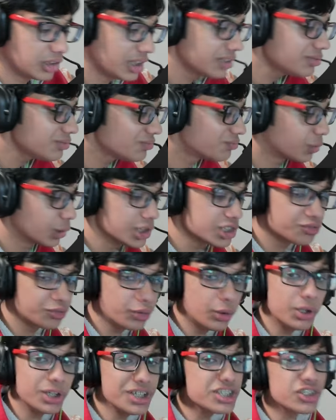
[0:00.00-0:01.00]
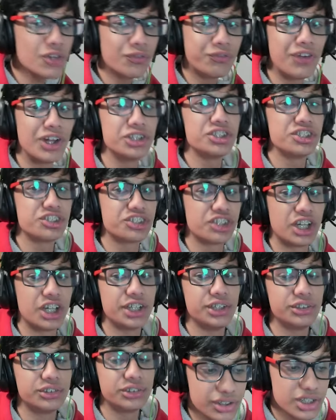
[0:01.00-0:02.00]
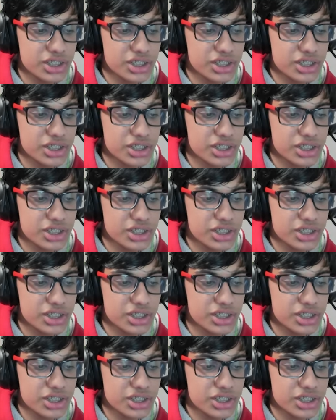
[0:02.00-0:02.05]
And voice 4, he's a fun design.